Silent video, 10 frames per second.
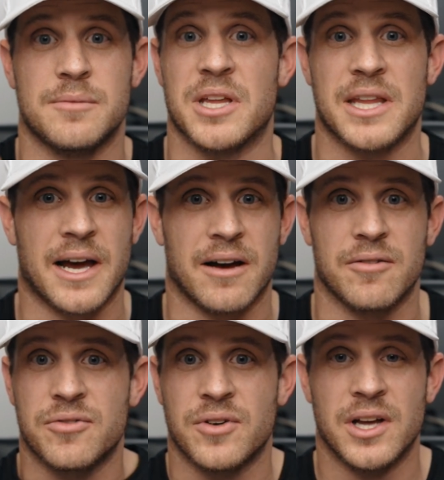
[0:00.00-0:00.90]
I mean, they
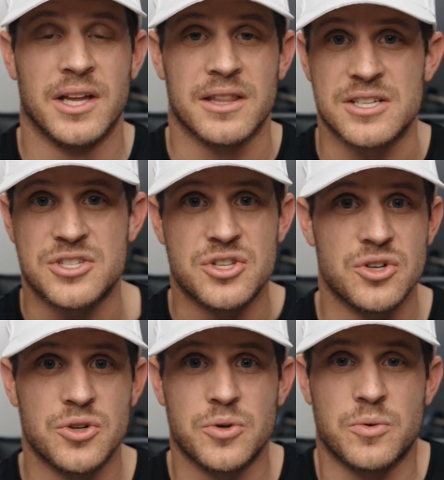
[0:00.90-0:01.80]
have these
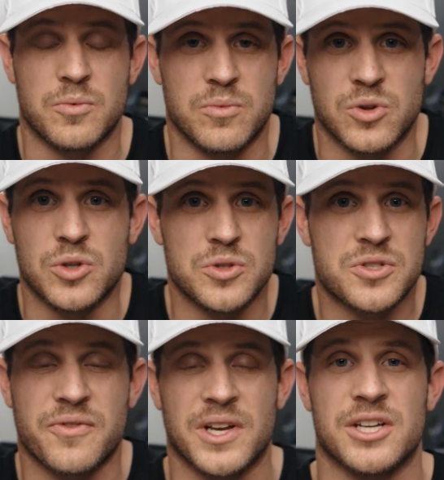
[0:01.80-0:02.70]
new
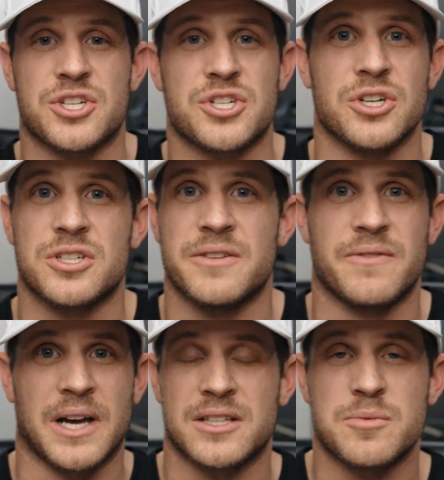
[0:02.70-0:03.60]
loose fitting shirts if
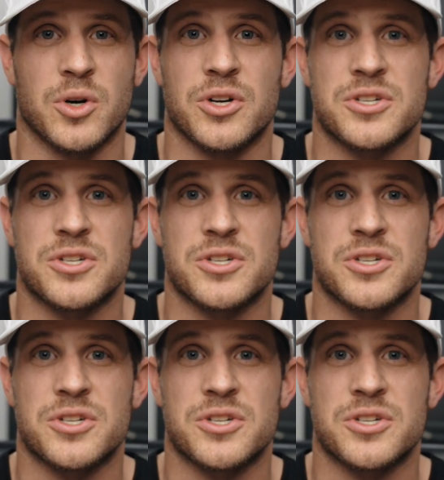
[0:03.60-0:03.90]
that's more your